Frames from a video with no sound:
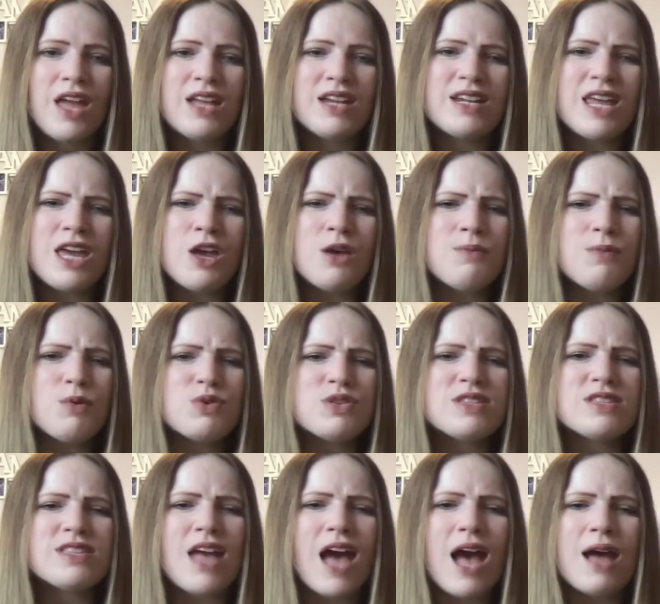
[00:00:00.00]
Naomi was
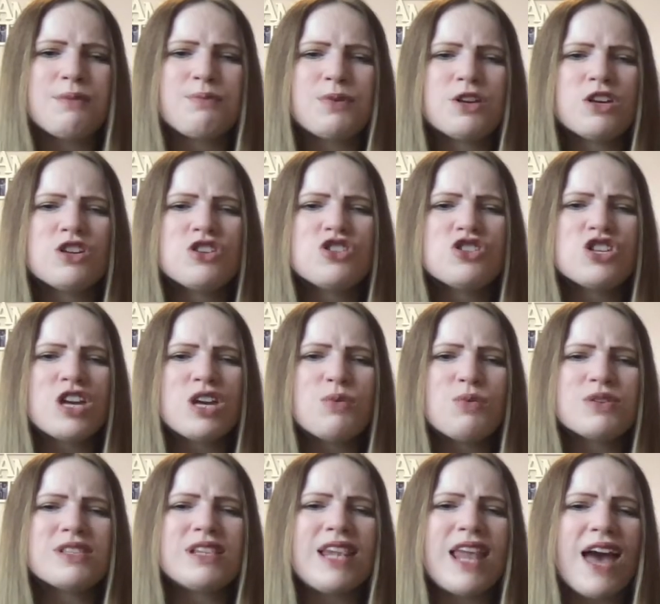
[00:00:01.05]
sad because she
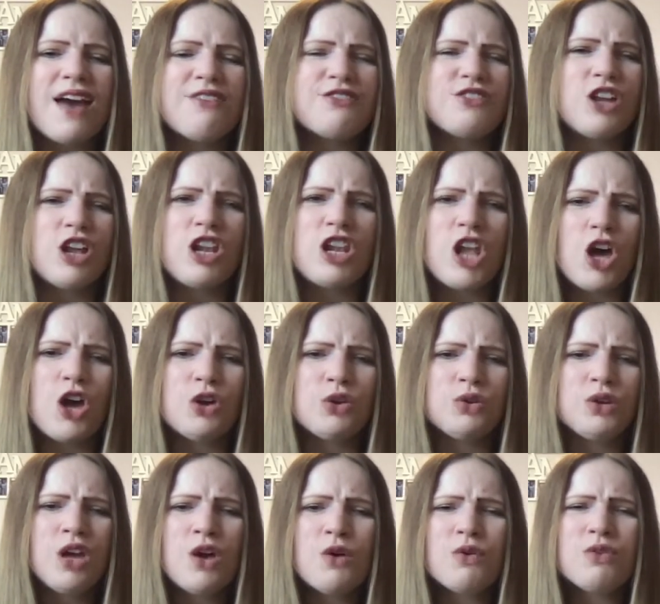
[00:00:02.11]
was left
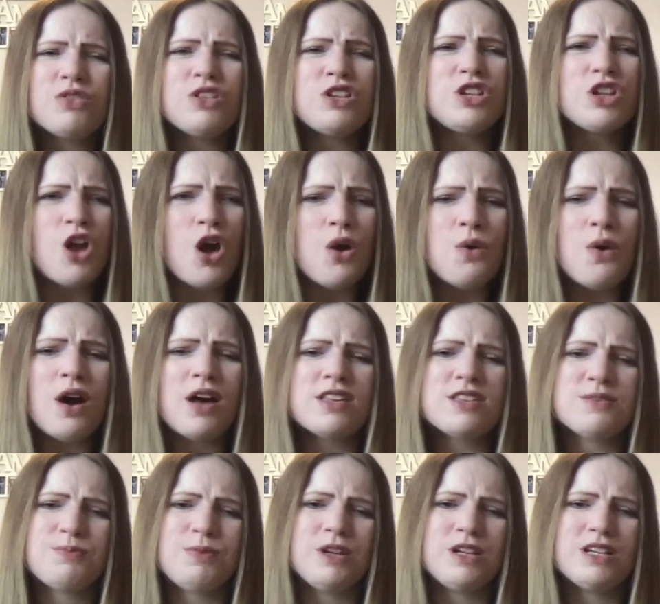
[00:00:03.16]
alone with no
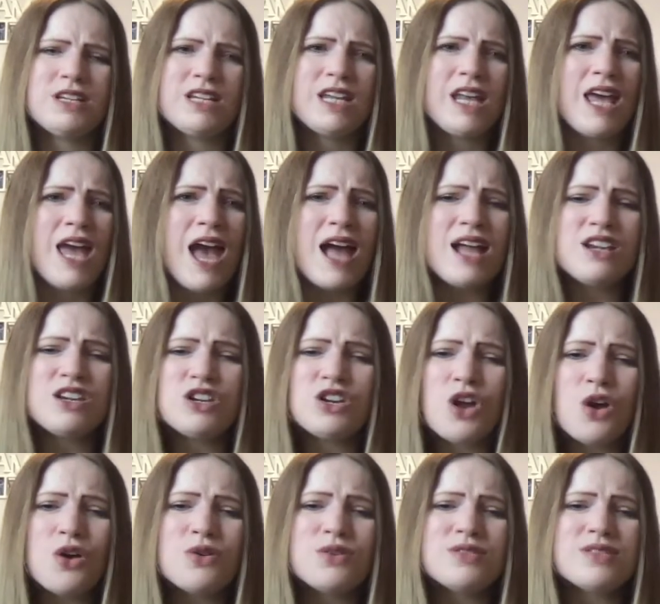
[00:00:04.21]
husband and
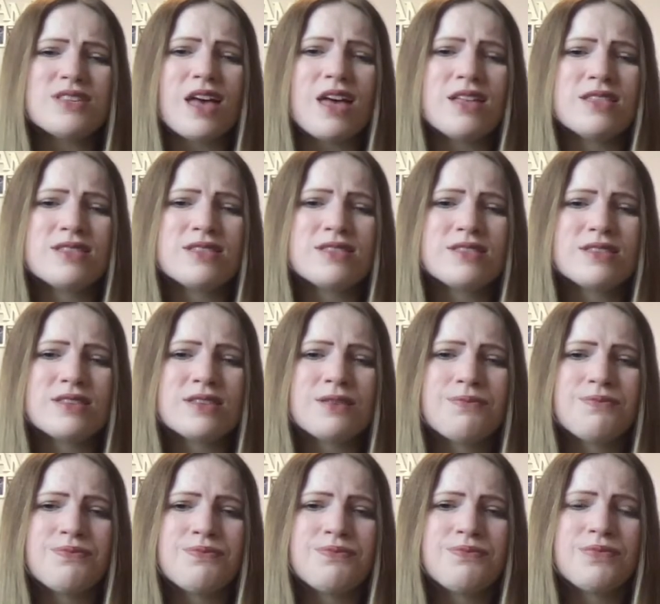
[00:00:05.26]
no sons.
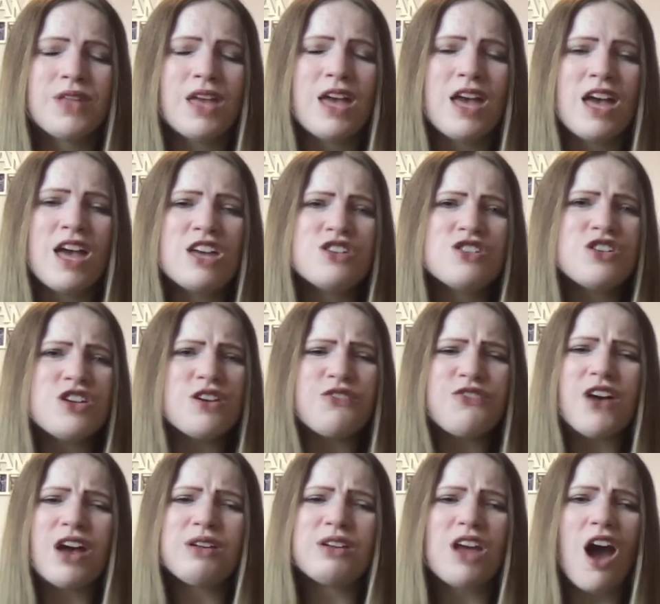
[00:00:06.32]
She
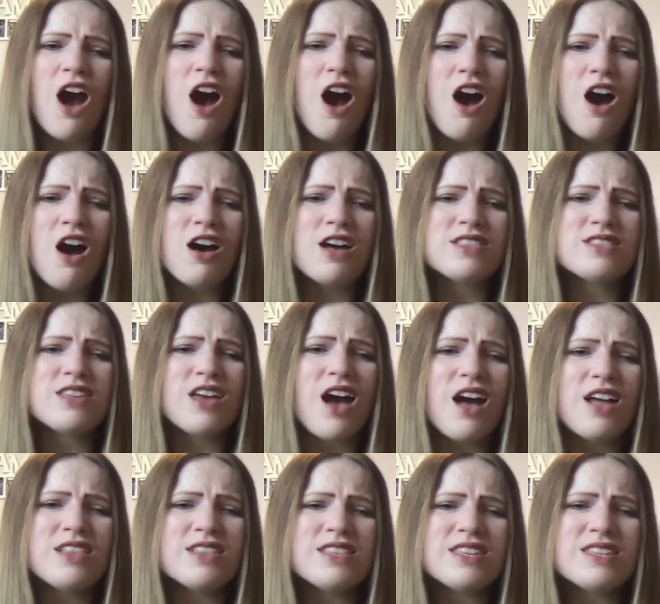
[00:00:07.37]
found it hard to
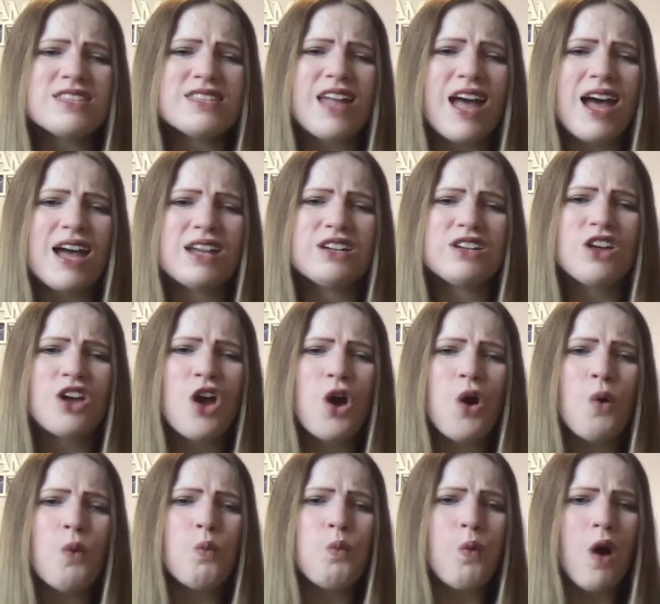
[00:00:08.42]
understand
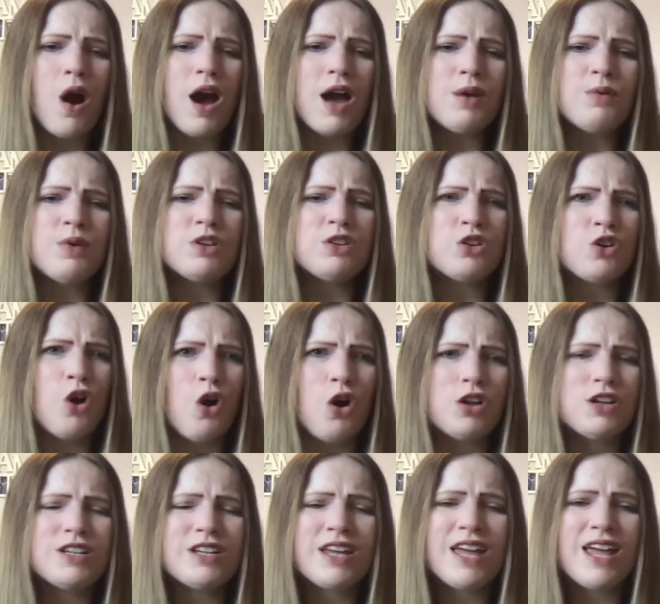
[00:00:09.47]
why would
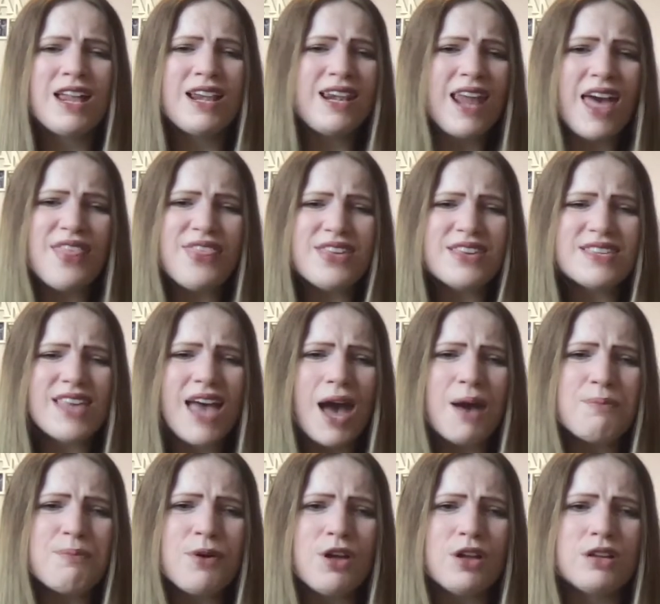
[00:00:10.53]
God let this
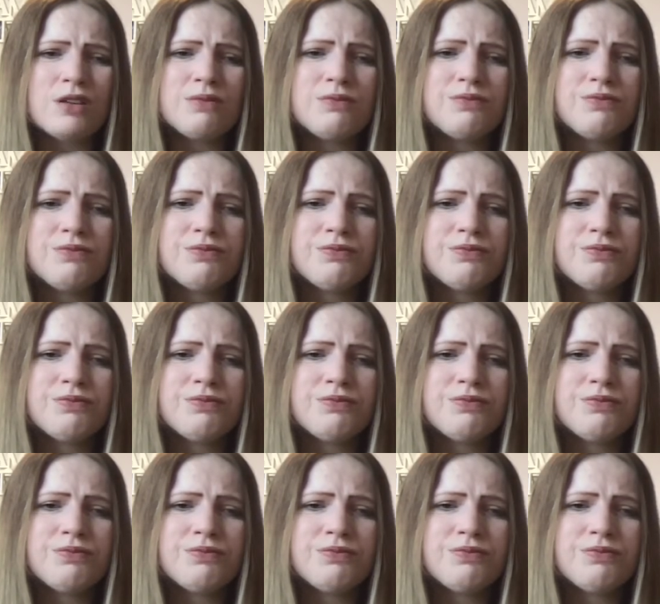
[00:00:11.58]
happen?